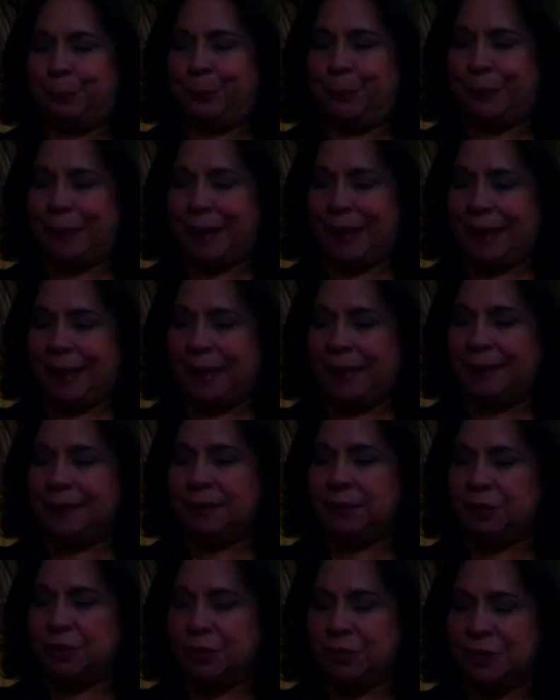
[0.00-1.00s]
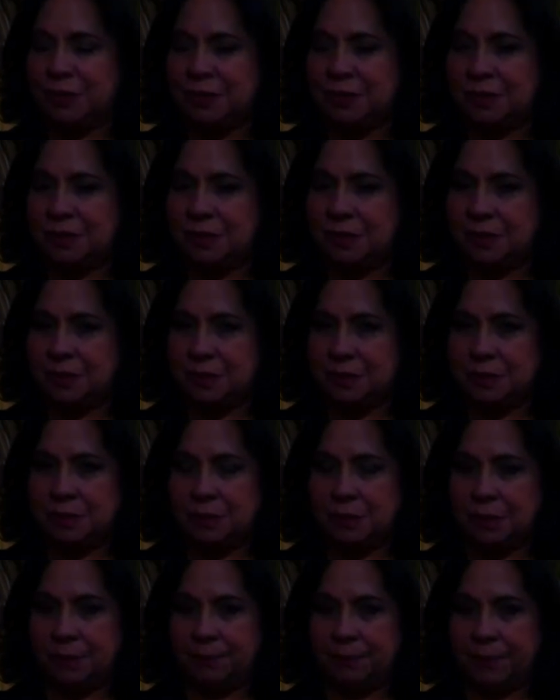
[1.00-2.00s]
but i just
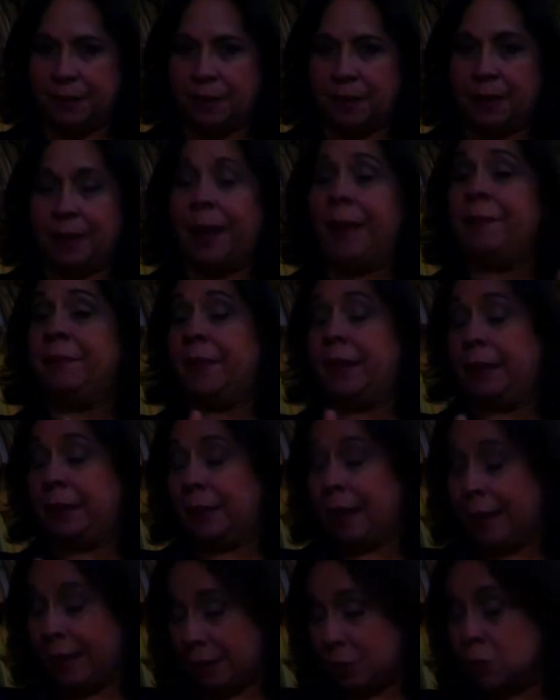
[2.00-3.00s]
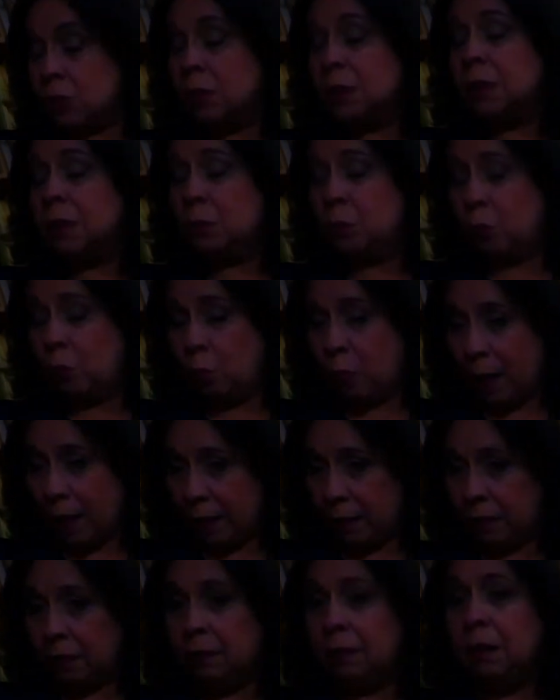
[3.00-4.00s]
uh, and, and actually
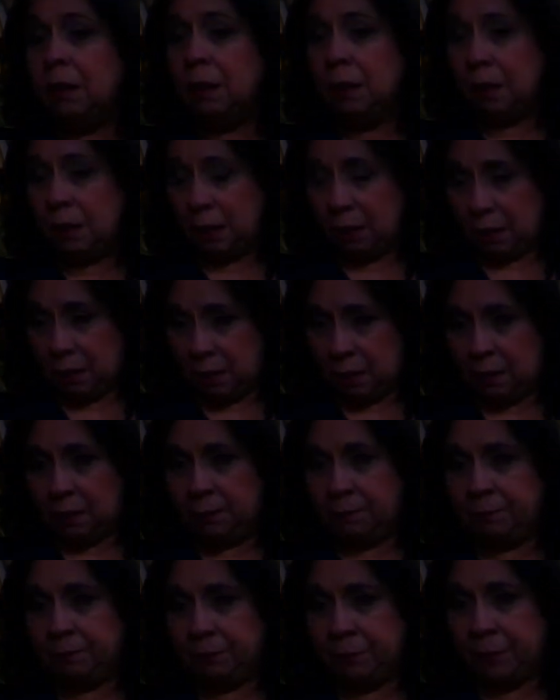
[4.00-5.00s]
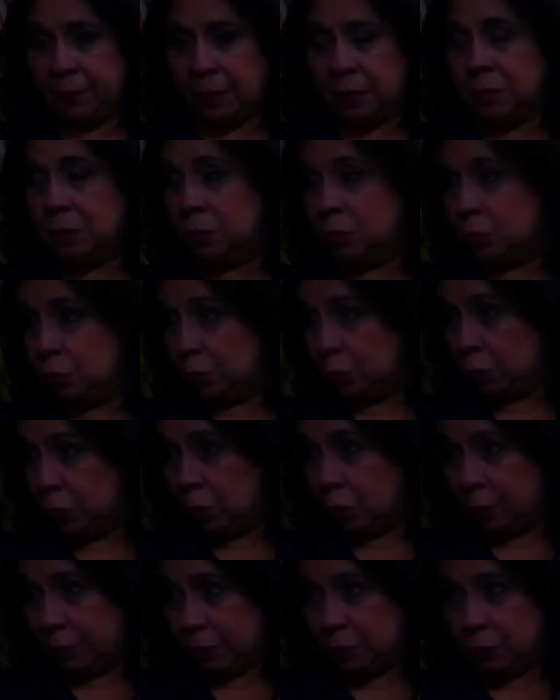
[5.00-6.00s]
while um, do,
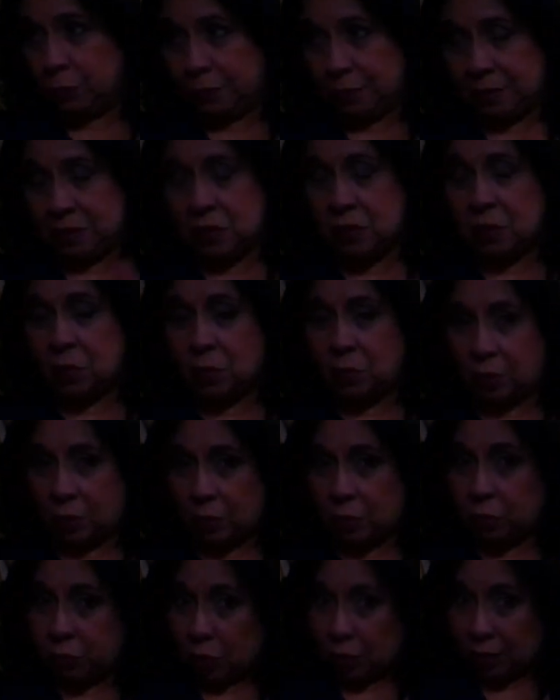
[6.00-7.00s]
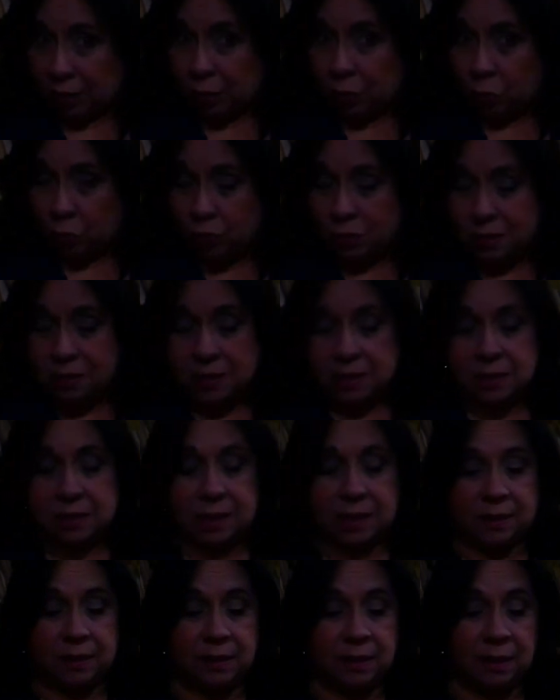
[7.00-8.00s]
going to these courses
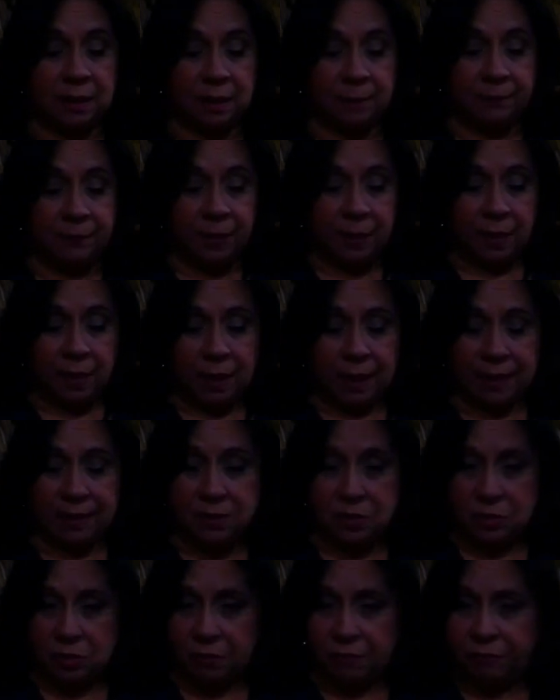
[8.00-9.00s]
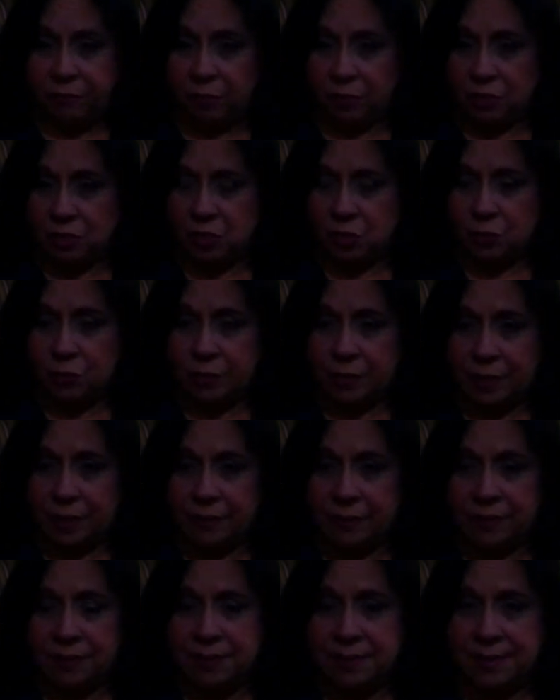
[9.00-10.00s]
at the at suffolk street
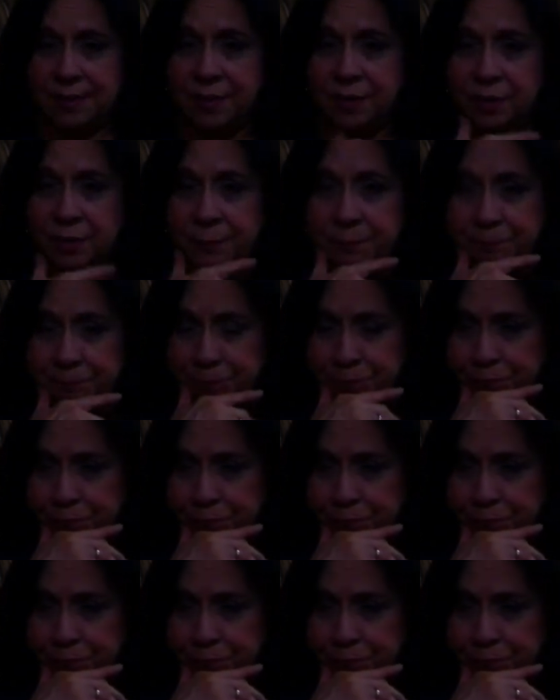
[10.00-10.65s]
at the center